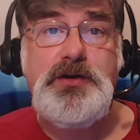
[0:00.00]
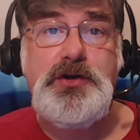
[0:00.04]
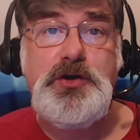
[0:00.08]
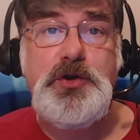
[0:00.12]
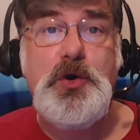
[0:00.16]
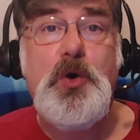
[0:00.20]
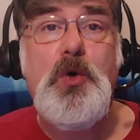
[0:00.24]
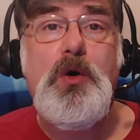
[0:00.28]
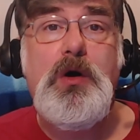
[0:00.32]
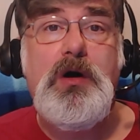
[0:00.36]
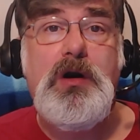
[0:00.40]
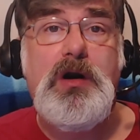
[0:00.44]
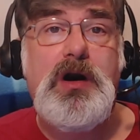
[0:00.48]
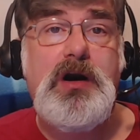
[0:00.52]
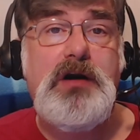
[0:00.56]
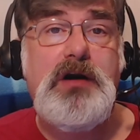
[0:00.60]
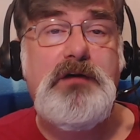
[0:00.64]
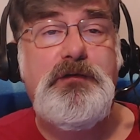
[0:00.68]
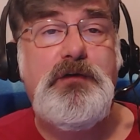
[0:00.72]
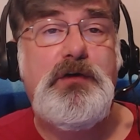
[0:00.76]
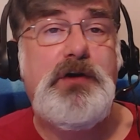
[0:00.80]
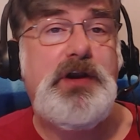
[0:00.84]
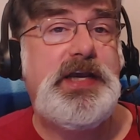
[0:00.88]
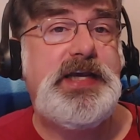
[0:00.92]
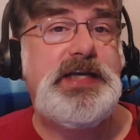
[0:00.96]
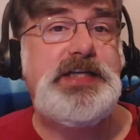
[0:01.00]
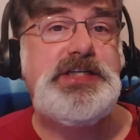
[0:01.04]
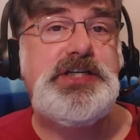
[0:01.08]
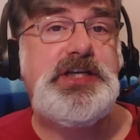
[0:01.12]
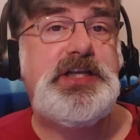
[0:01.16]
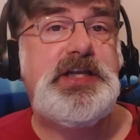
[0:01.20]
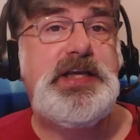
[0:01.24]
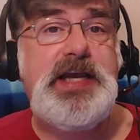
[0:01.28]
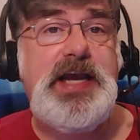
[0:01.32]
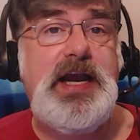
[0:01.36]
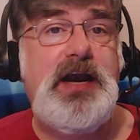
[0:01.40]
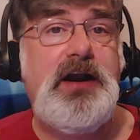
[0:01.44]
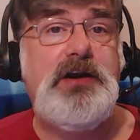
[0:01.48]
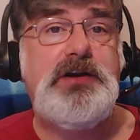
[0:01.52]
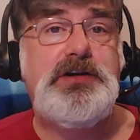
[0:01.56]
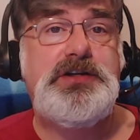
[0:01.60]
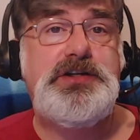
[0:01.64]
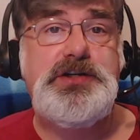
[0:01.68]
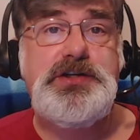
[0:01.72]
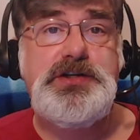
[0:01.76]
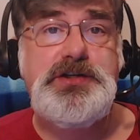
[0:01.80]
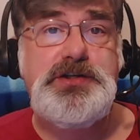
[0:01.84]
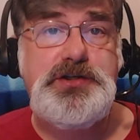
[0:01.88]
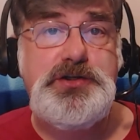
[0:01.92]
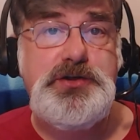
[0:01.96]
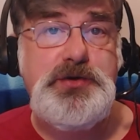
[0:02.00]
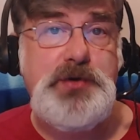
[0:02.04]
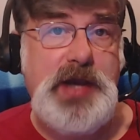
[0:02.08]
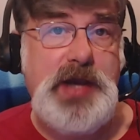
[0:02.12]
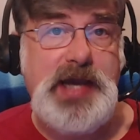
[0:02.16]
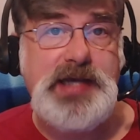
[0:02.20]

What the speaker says: door for each of the characters to